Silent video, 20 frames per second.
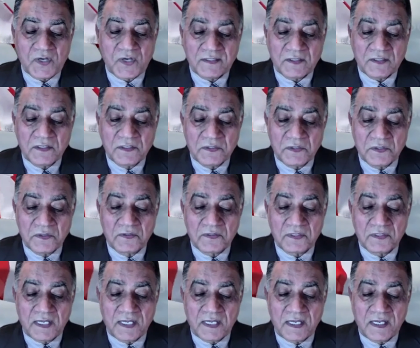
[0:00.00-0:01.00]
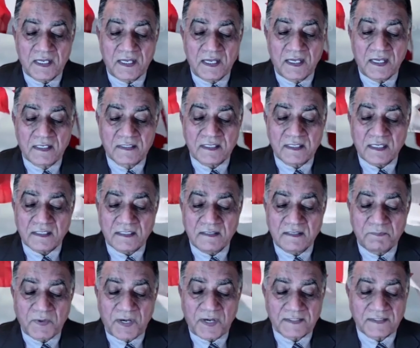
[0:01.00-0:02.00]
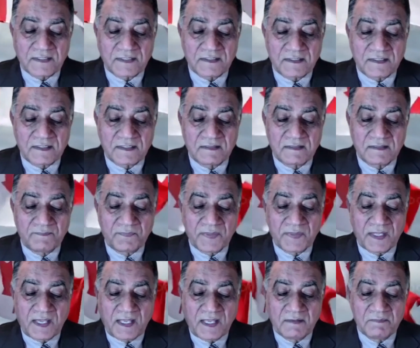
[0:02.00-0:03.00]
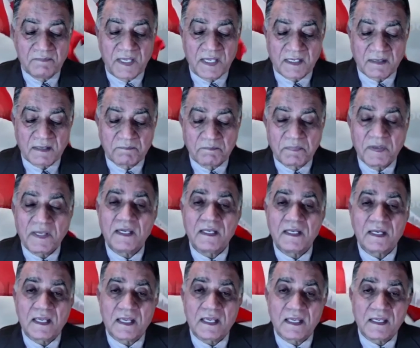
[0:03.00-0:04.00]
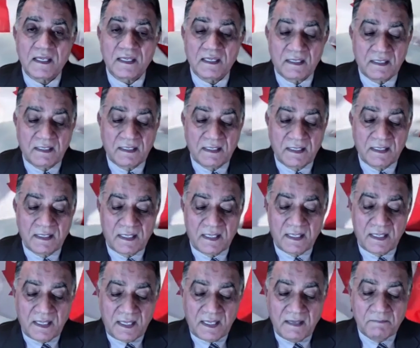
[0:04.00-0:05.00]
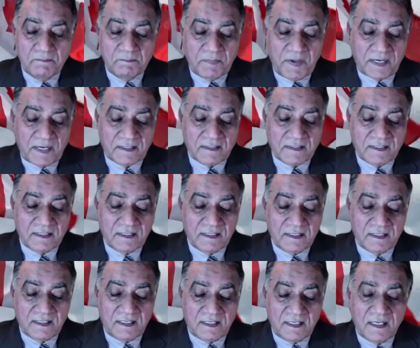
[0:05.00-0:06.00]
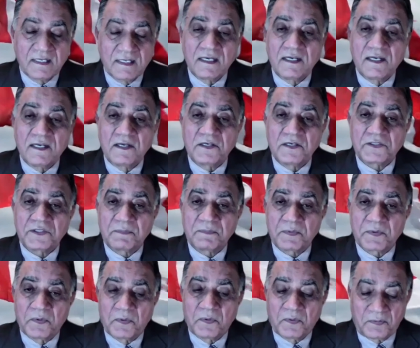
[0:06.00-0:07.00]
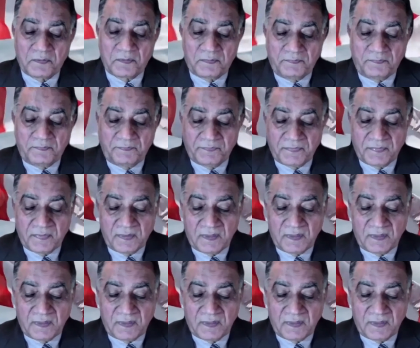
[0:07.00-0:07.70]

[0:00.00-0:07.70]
strengthen your executive presence, and make a bigger impact in a leadership role,